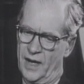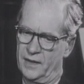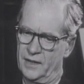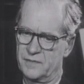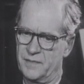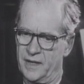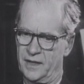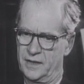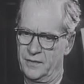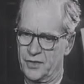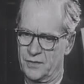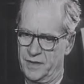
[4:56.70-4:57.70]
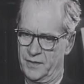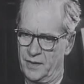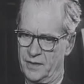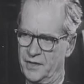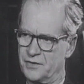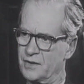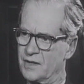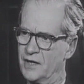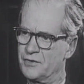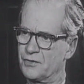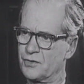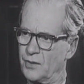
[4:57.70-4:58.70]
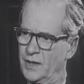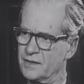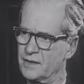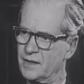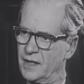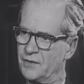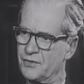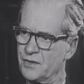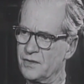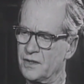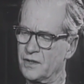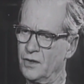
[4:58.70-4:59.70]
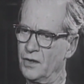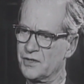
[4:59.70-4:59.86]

No, it doesn't make any difference to me whether things are conscious or unconscious. The